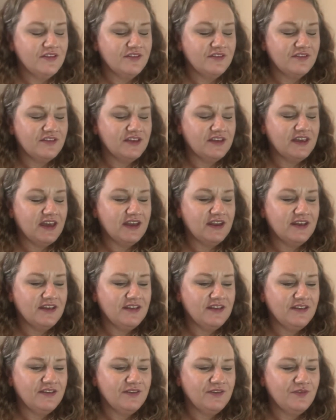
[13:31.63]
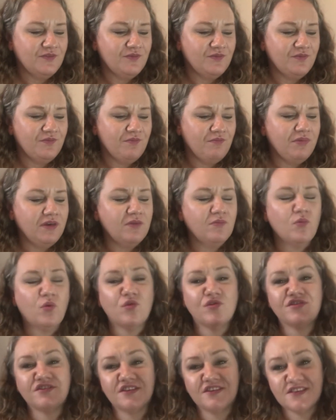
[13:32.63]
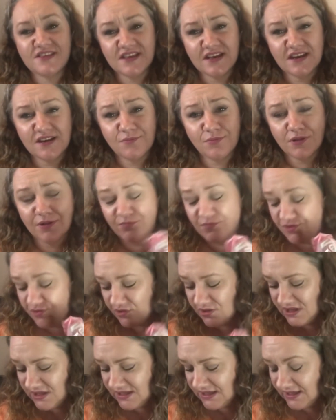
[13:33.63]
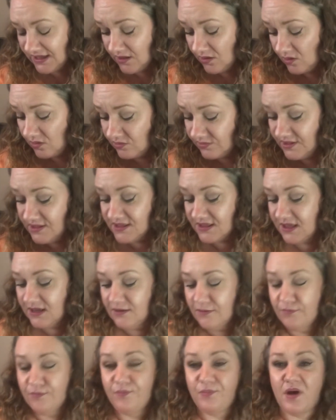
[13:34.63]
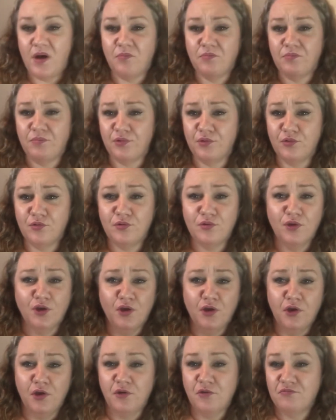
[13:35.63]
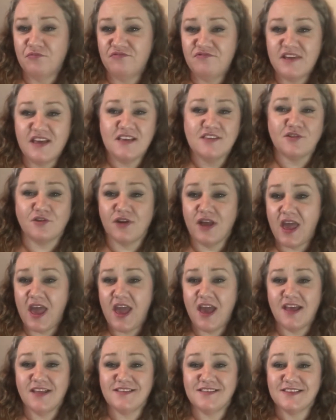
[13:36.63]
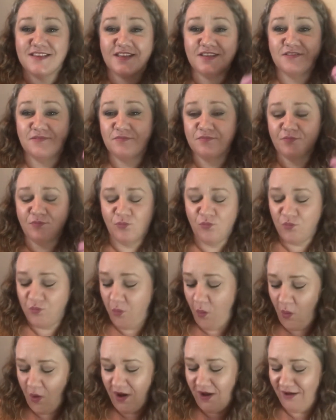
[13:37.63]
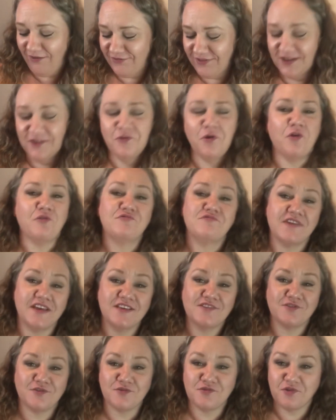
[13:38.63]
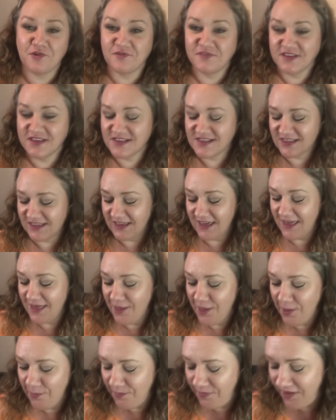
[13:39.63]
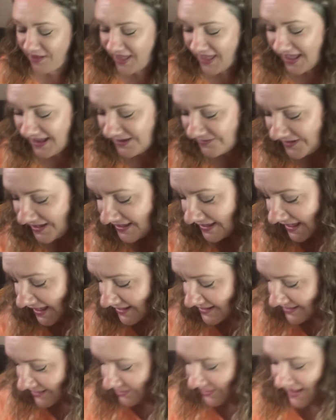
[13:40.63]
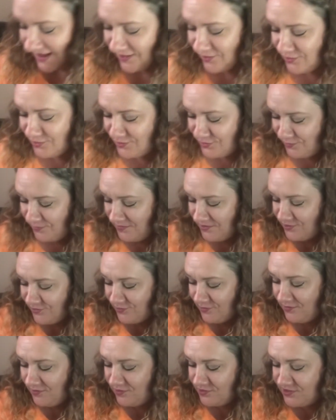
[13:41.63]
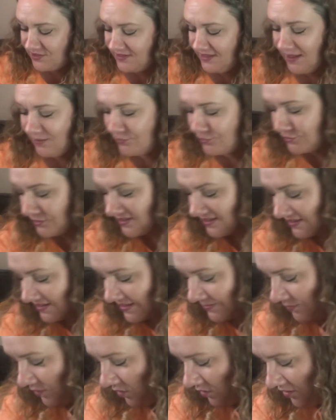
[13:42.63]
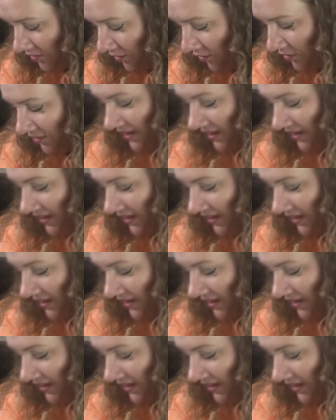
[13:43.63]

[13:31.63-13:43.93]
to kind of be more sustainable. I'm sure you can get all these kind of bamboo razor heads and what have you, not razors obviously. But anyway, guys, thank you so much for watching. That was just a small haul,